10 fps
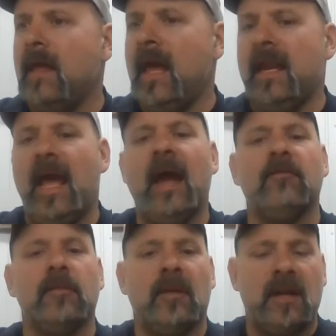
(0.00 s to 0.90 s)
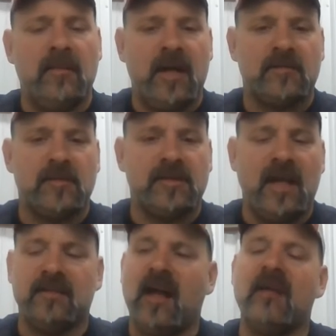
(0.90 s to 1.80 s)
and everybody makes
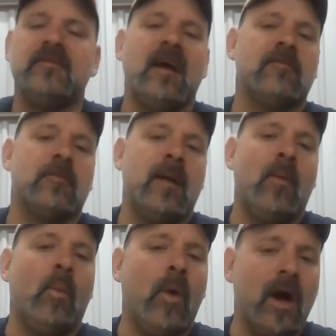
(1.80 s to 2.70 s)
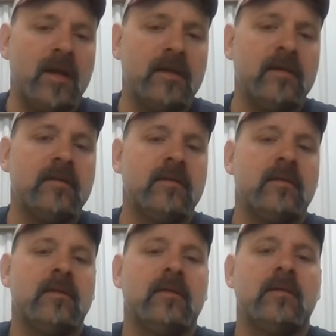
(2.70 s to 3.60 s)
mistakes. I've never met one
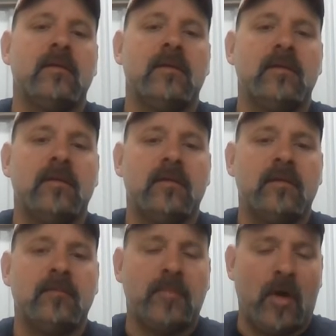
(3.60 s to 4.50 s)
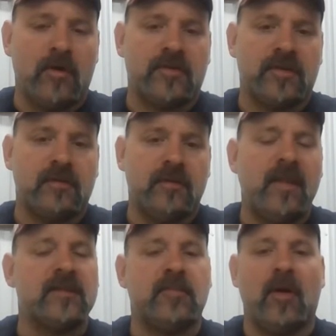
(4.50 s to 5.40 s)
person
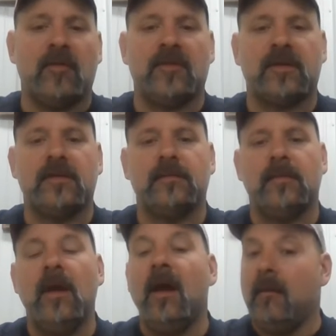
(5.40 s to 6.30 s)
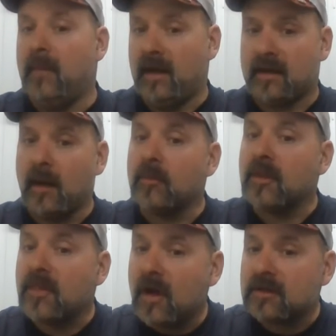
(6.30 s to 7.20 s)
that's perfect. Met a couple
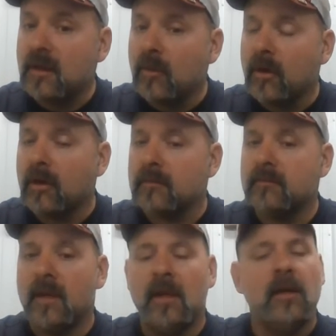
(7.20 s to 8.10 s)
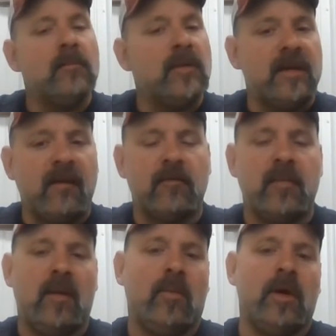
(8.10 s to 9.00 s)
who thought they were, but never
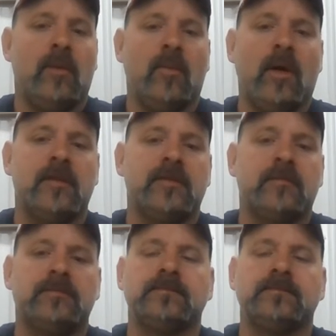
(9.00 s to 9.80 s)
met one that was.